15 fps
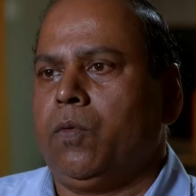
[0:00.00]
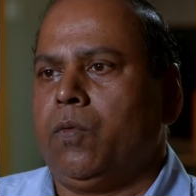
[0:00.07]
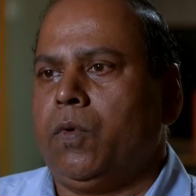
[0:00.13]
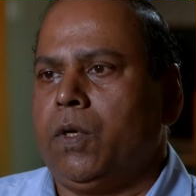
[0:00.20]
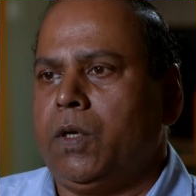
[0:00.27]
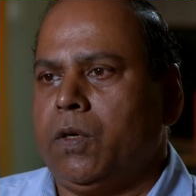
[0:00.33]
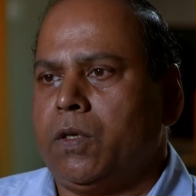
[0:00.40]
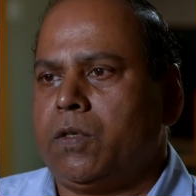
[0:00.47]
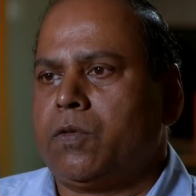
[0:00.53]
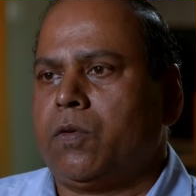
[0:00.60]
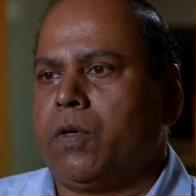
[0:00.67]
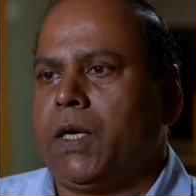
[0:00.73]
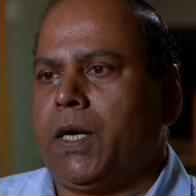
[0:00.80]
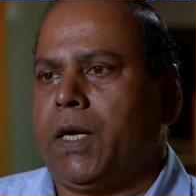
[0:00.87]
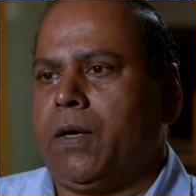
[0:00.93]
We
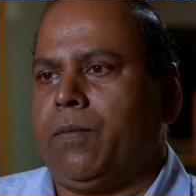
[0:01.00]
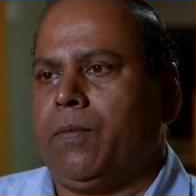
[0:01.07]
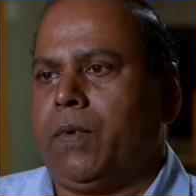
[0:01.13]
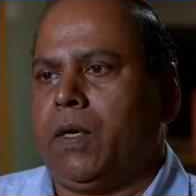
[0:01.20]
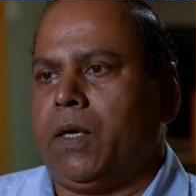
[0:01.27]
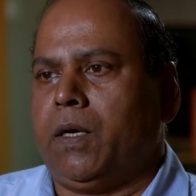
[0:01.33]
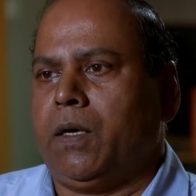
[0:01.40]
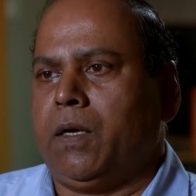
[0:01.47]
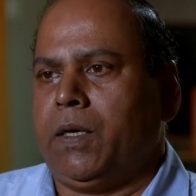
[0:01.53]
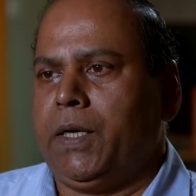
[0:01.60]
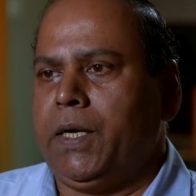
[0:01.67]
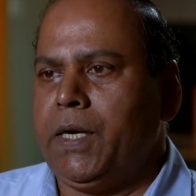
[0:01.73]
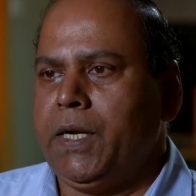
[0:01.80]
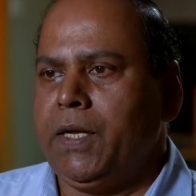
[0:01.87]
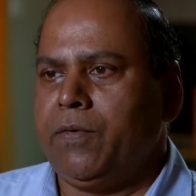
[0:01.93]
also have uh,
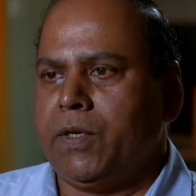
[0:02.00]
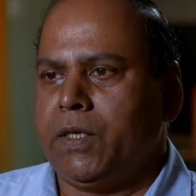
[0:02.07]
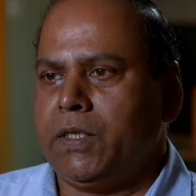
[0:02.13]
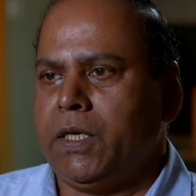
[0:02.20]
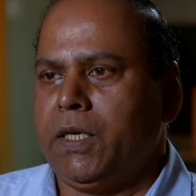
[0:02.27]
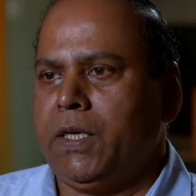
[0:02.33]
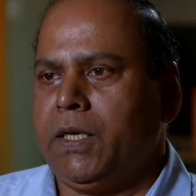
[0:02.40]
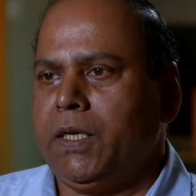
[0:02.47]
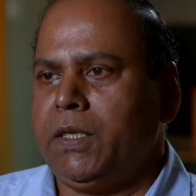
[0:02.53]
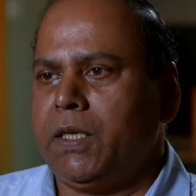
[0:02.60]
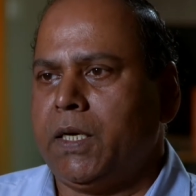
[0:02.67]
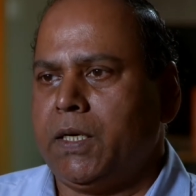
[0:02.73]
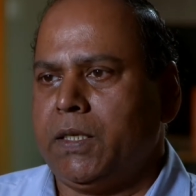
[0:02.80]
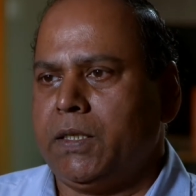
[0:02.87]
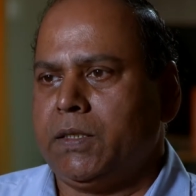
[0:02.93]
E D facility,
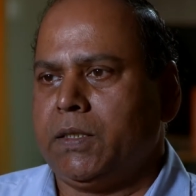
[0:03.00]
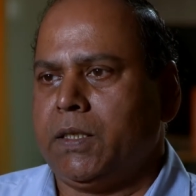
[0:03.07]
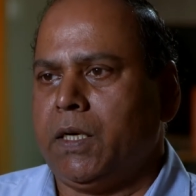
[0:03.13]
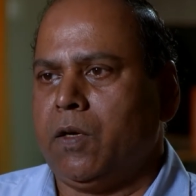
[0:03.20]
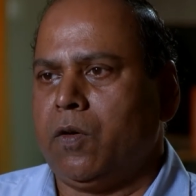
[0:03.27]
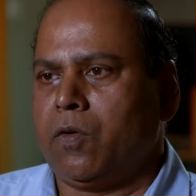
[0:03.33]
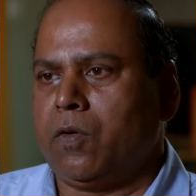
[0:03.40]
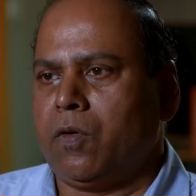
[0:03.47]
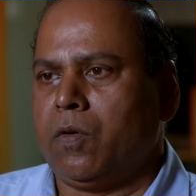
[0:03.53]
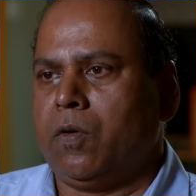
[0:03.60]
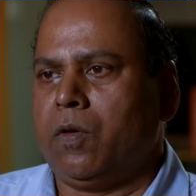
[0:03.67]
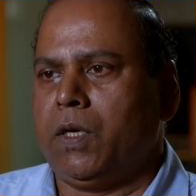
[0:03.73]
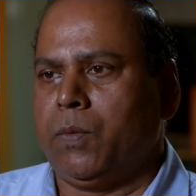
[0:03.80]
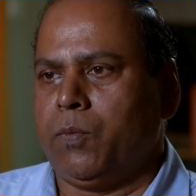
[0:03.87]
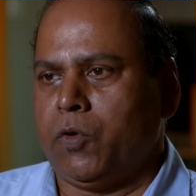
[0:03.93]
that is
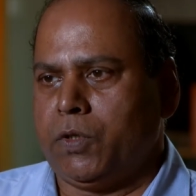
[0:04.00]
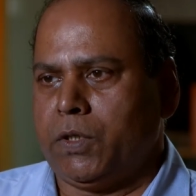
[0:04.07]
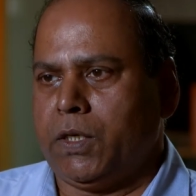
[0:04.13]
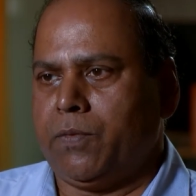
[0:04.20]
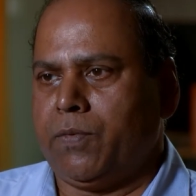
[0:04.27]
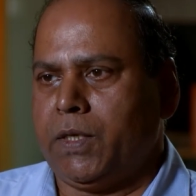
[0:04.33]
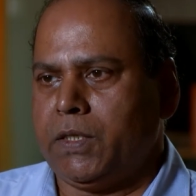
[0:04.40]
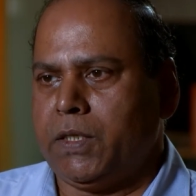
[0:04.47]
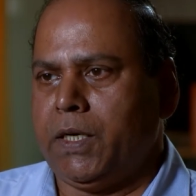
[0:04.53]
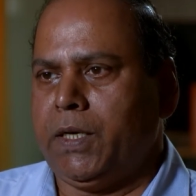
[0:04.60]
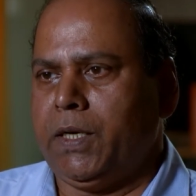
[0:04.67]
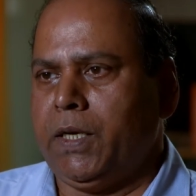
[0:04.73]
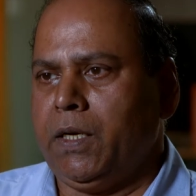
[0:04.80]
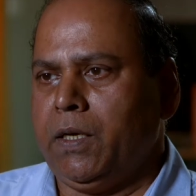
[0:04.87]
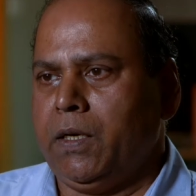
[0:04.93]
electro deposit
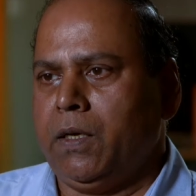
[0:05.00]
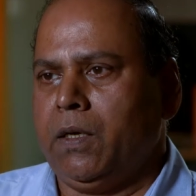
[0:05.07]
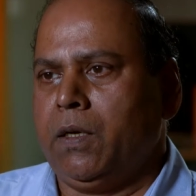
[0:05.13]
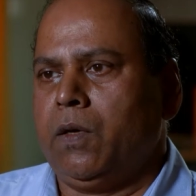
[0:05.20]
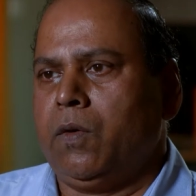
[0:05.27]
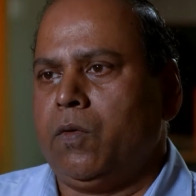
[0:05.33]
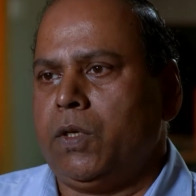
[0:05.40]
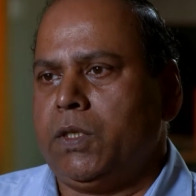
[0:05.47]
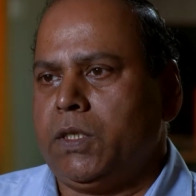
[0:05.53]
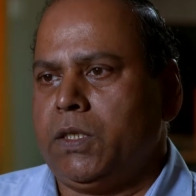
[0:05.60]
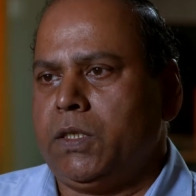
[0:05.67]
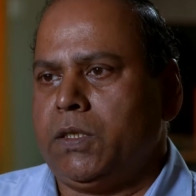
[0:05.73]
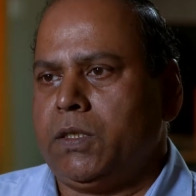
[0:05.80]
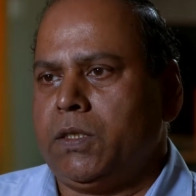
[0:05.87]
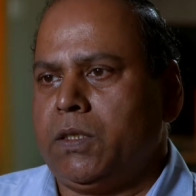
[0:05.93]
facility, which
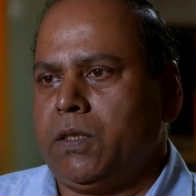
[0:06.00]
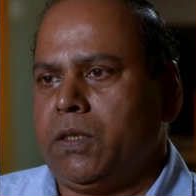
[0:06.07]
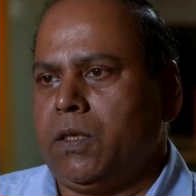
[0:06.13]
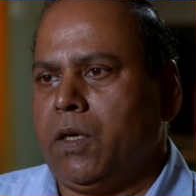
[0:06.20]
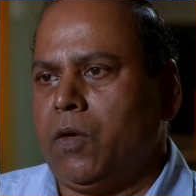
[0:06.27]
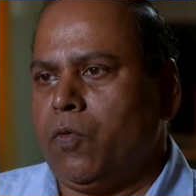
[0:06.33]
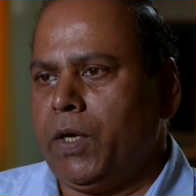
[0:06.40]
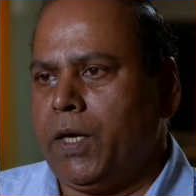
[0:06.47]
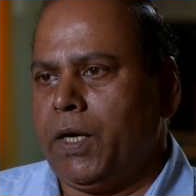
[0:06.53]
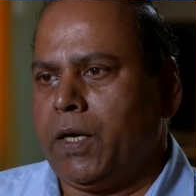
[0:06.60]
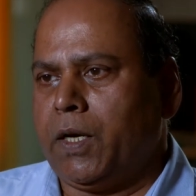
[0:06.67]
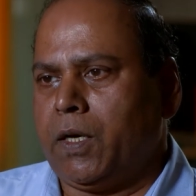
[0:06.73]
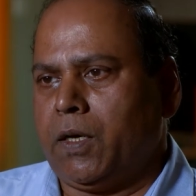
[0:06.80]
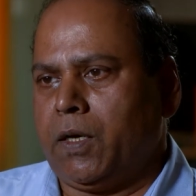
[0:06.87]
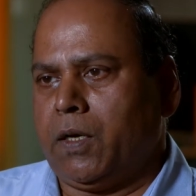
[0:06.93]
is
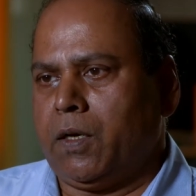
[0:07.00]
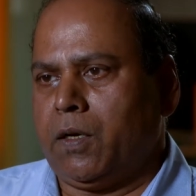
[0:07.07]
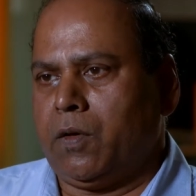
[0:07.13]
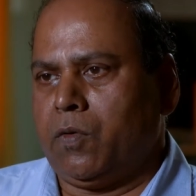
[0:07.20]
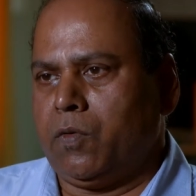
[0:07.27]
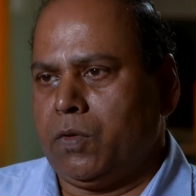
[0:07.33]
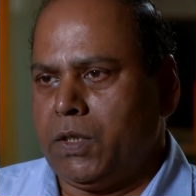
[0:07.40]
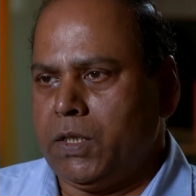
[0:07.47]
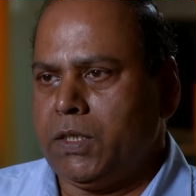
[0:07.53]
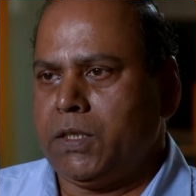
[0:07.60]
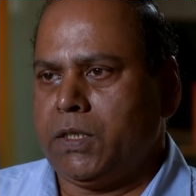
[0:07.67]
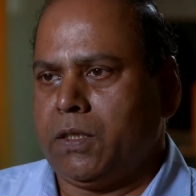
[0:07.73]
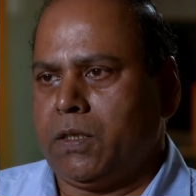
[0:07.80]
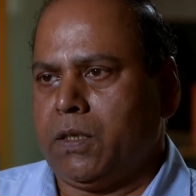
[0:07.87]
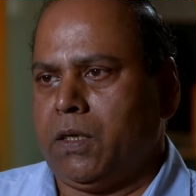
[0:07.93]
unique uh, to
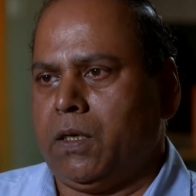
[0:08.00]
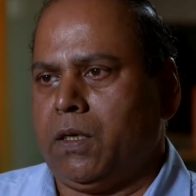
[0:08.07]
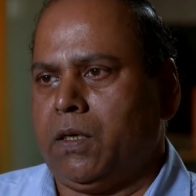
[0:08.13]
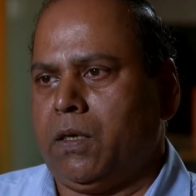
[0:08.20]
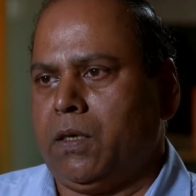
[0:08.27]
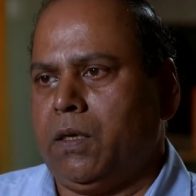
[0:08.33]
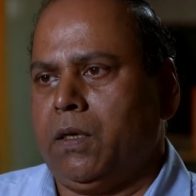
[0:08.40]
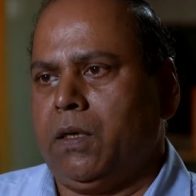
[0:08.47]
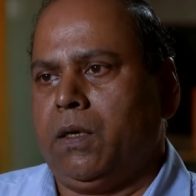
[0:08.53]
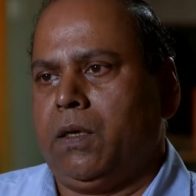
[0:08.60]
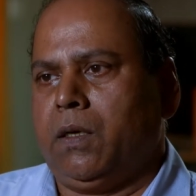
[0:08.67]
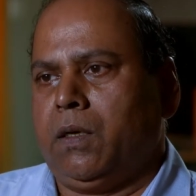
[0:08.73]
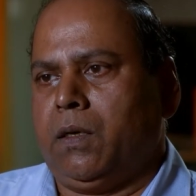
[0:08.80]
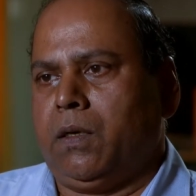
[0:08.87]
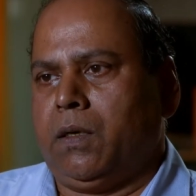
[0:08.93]
this uh,
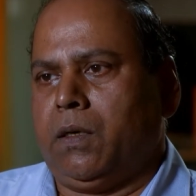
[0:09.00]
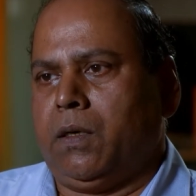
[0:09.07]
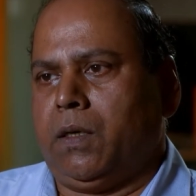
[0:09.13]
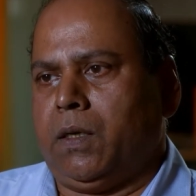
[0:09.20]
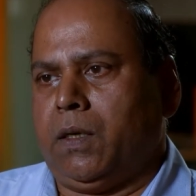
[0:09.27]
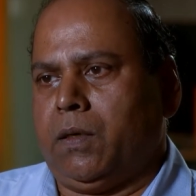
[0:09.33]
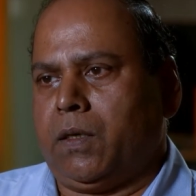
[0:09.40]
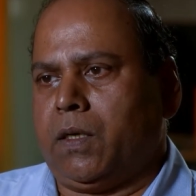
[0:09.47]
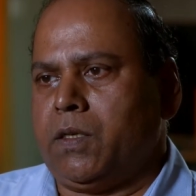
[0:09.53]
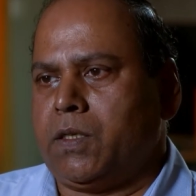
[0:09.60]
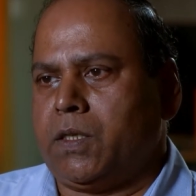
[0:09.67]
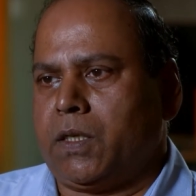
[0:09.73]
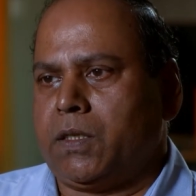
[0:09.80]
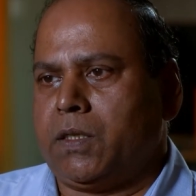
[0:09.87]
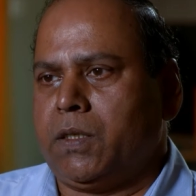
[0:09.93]
uh,
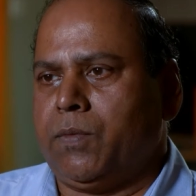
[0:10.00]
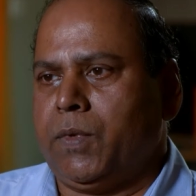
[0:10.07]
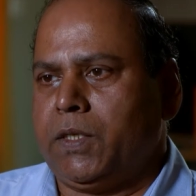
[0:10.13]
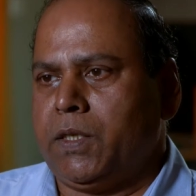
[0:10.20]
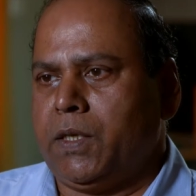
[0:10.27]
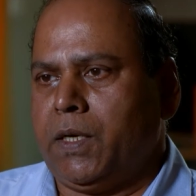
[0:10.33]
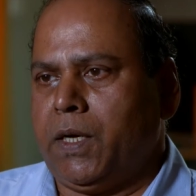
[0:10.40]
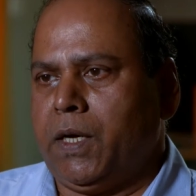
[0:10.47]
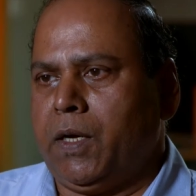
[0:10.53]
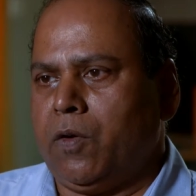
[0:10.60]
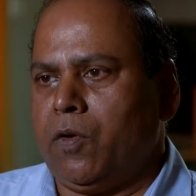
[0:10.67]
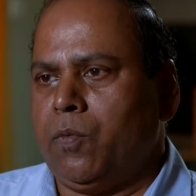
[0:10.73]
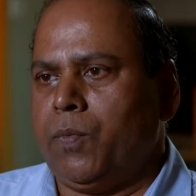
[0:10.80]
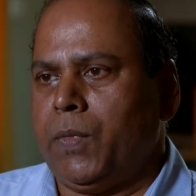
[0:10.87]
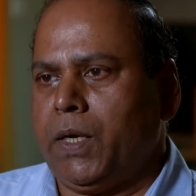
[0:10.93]
construction machinery
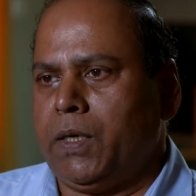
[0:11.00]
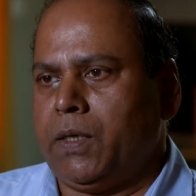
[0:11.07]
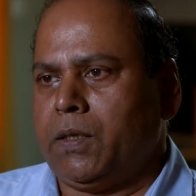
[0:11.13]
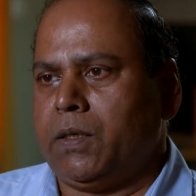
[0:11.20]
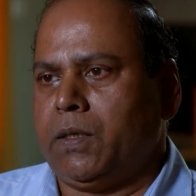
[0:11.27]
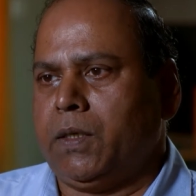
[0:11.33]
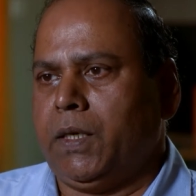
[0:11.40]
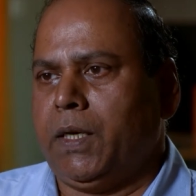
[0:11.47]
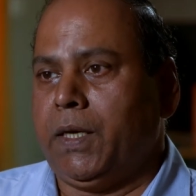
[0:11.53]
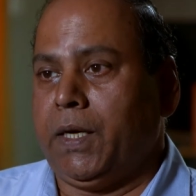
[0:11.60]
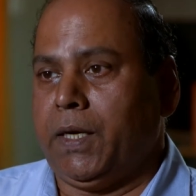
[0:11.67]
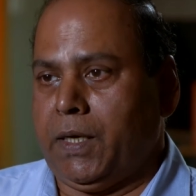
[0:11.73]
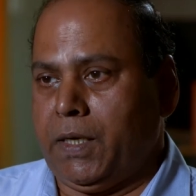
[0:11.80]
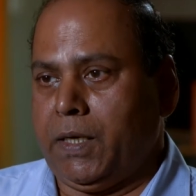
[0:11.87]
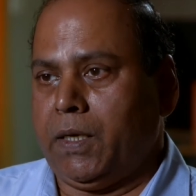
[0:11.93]
equipment in
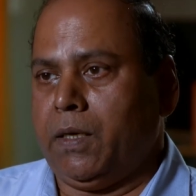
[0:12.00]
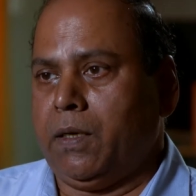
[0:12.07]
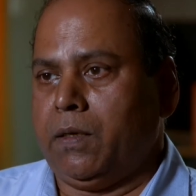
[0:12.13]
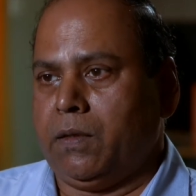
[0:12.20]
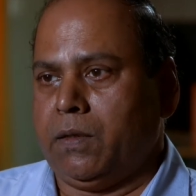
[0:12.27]
India.